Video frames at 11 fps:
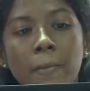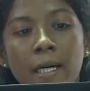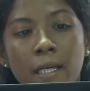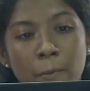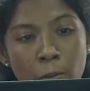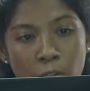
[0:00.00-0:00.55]

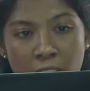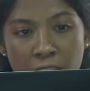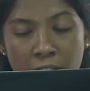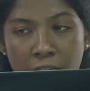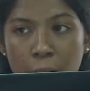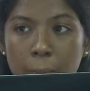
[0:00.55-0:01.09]
by both
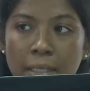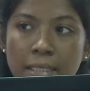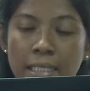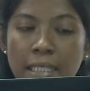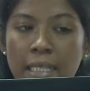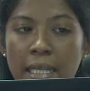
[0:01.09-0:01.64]
Jaffe
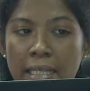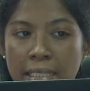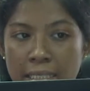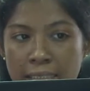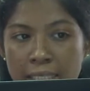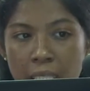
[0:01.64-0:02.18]
method and
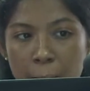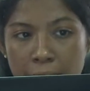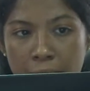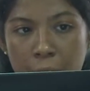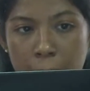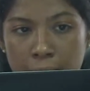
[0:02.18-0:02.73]

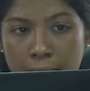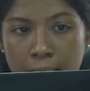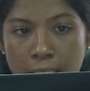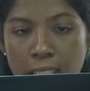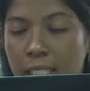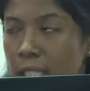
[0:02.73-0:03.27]
enzymatic
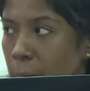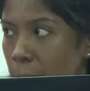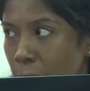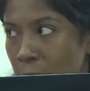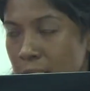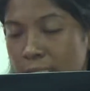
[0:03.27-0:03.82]
method in
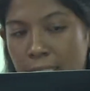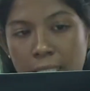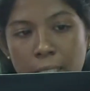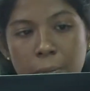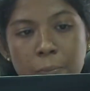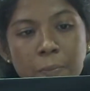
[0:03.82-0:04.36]
full
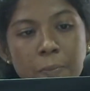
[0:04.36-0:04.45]
serum.